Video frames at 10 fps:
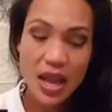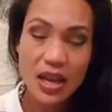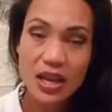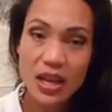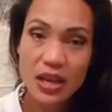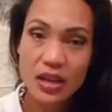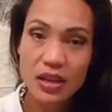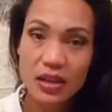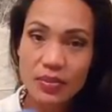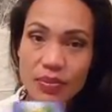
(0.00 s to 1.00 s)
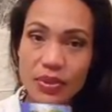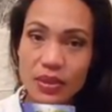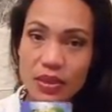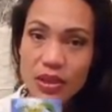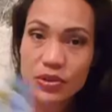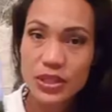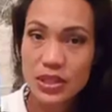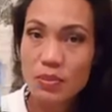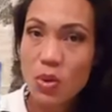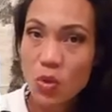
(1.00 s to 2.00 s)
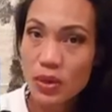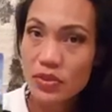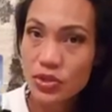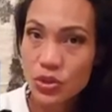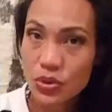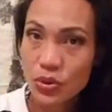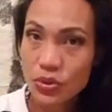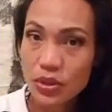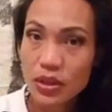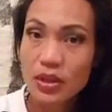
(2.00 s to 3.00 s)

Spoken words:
and then there's this moment of truth,